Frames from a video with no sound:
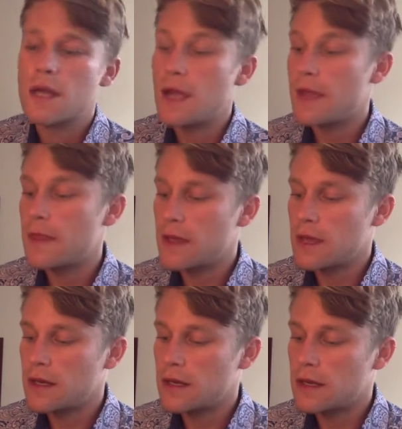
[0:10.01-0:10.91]
and
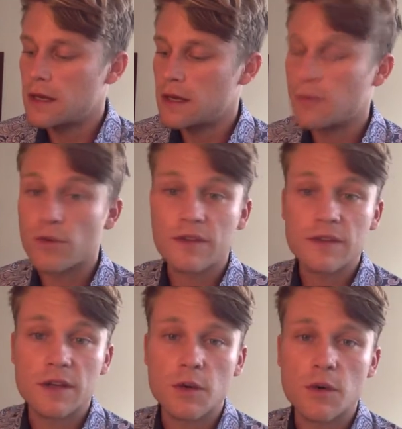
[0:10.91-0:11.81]
then
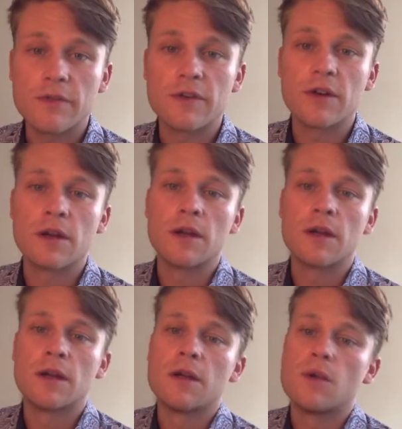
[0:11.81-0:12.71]
briefly go over
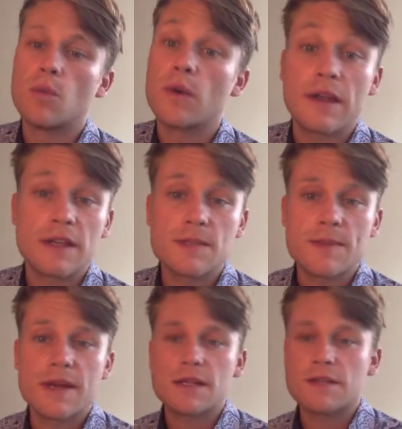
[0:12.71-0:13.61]
what I
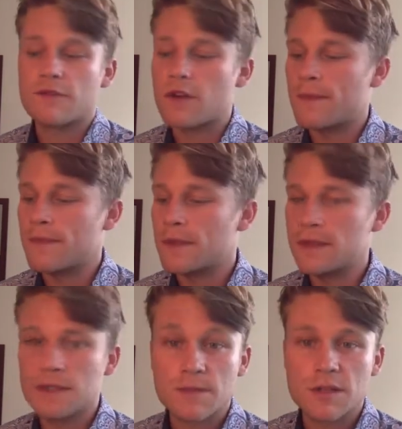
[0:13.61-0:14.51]
expect from
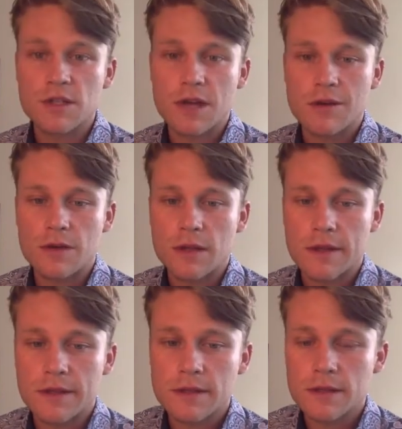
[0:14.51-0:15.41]
the speech
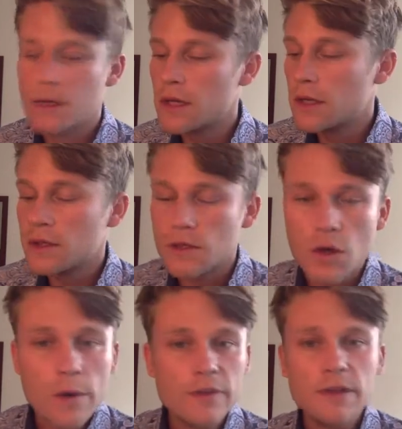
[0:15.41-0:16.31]
outlines. So,
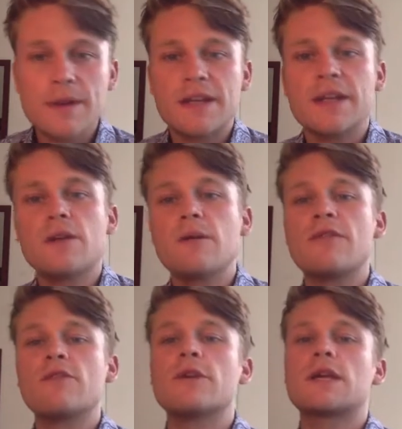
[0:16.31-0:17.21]
hopefully, by now,
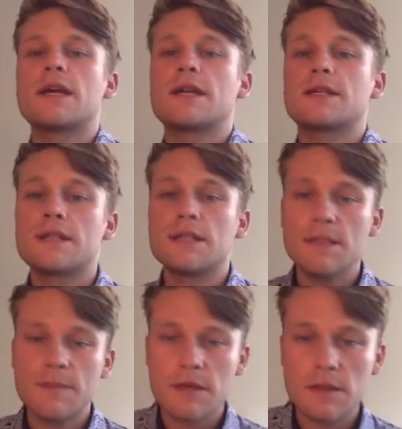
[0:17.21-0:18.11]
everyone has
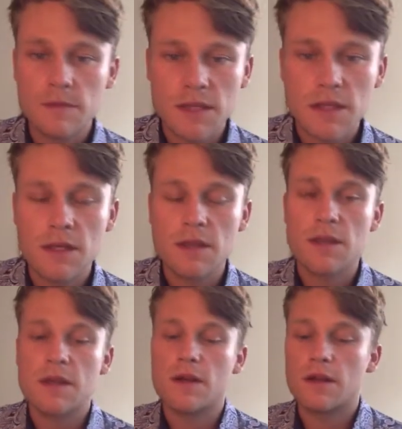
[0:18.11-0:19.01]
emailed me
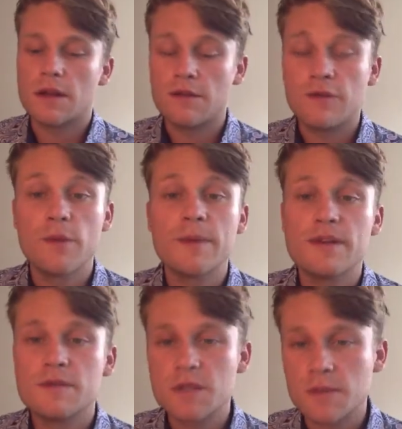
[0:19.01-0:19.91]
their
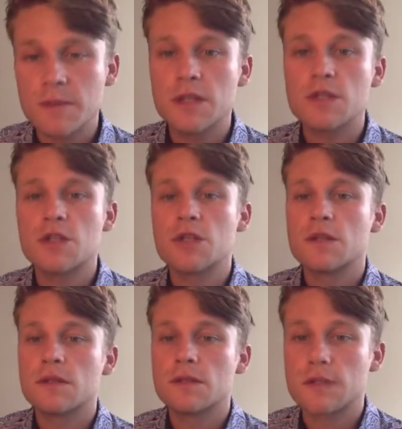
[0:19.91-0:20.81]
informative speech
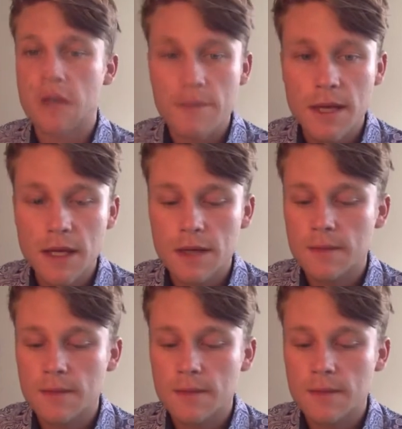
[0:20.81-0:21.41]
topic,